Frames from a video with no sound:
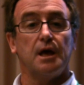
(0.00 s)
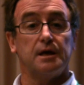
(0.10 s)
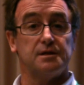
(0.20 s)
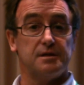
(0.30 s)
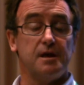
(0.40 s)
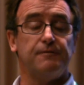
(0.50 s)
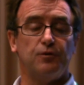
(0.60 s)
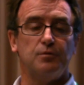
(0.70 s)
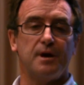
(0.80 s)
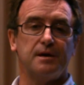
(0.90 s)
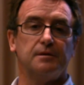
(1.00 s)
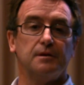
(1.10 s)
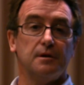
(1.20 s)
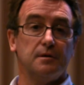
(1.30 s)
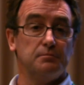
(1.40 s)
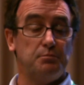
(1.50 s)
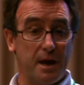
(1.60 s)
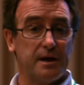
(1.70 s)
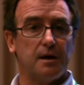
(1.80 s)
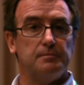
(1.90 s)
and to therefore make
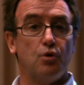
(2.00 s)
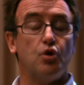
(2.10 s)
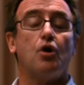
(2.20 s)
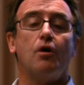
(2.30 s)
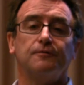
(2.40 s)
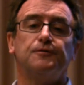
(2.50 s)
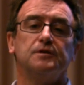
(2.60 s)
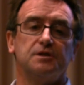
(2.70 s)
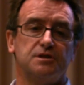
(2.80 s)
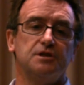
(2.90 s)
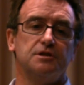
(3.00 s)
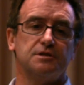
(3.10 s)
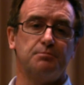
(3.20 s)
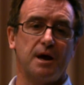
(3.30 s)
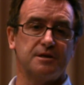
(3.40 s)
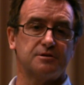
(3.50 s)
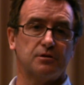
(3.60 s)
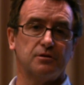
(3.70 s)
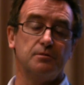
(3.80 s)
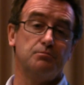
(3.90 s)
better, more confident decisions based
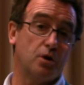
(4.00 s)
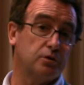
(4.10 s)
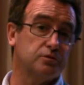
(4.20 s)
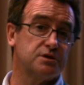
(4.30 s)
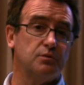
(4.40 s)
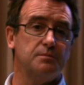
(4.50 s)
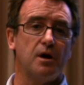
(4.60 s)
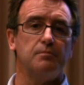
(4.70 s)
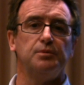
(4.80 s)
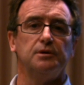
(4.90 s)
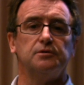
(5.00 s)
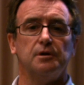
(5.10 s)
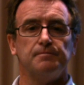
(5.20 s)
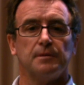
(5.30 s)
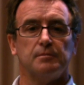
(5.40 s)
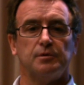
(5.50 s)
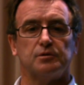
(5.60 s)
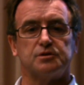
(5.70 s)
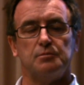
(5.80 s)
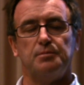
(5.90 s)
on the models that we might build, but
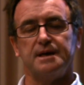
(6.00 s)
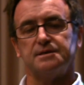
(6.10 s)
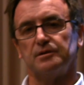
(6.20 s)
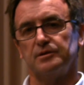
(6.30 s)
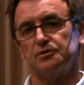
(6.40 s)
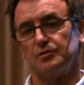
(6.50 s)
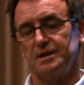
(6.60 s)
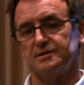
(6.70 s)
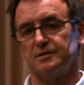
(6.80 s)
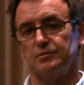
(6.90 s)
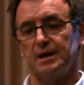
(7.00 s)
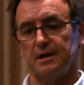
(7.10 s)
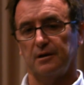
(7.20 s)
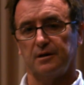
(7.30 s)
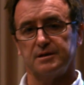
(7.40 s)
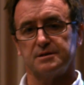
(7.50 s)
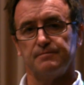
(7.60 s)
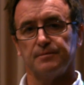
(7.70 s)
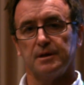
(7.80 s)
also based on the trends that we analyse.